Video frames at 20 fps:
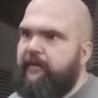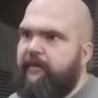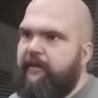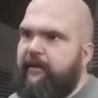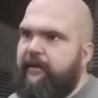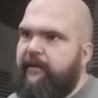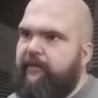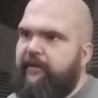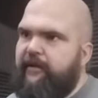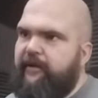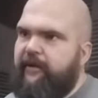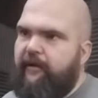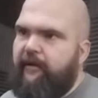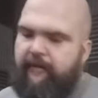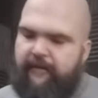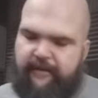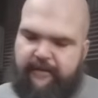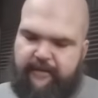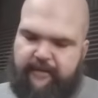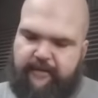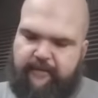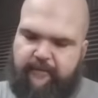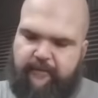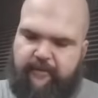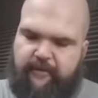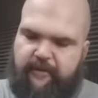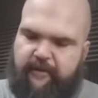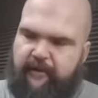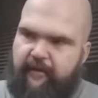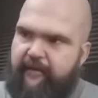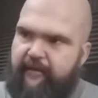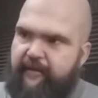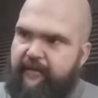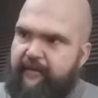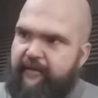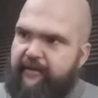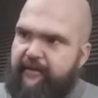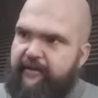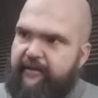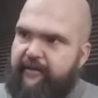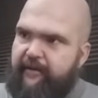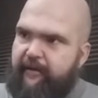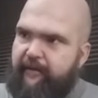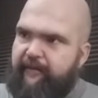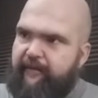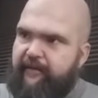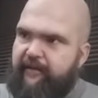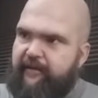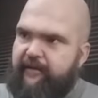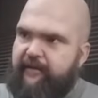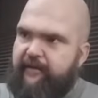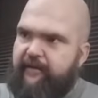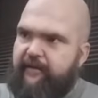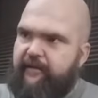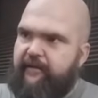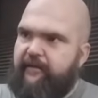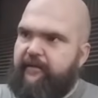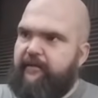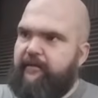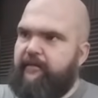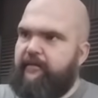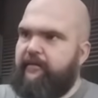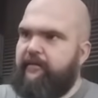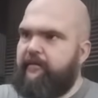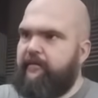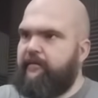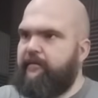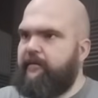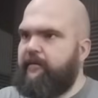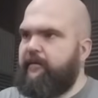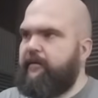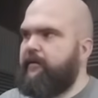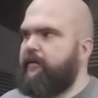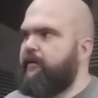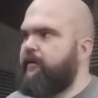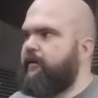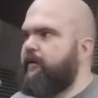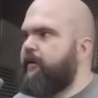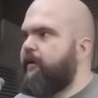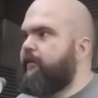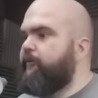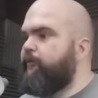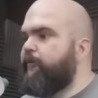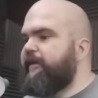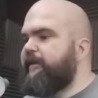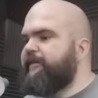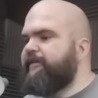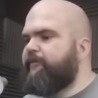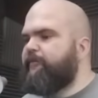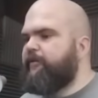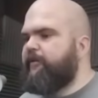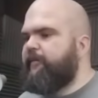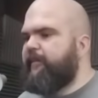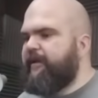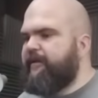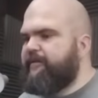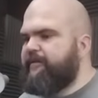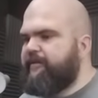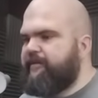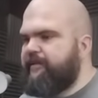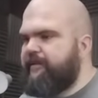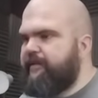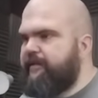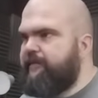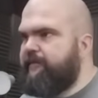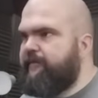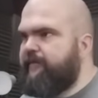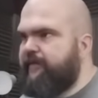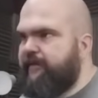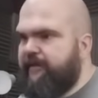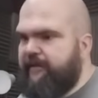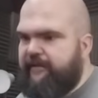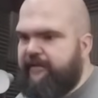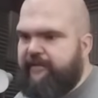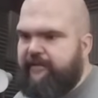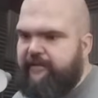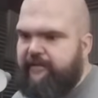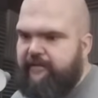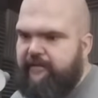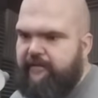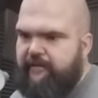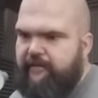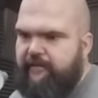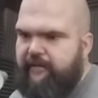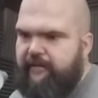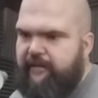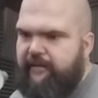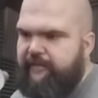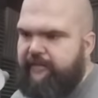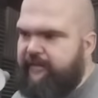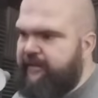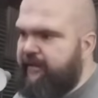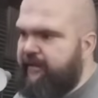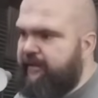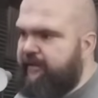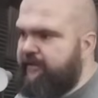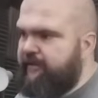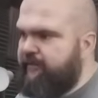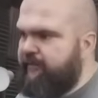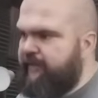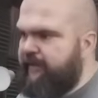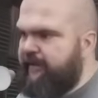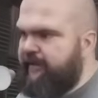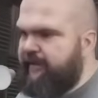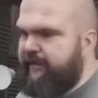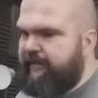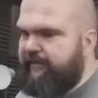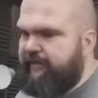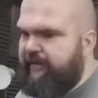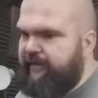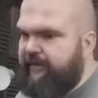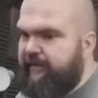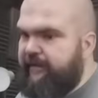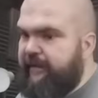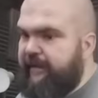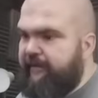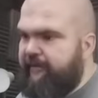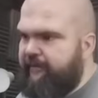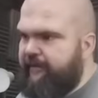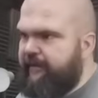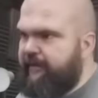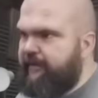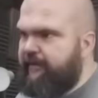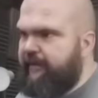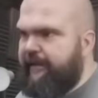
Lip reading: And we call this, we're going to call this a shelf entity. And the reason we're going to make a scene for this is because we need to give it that grid.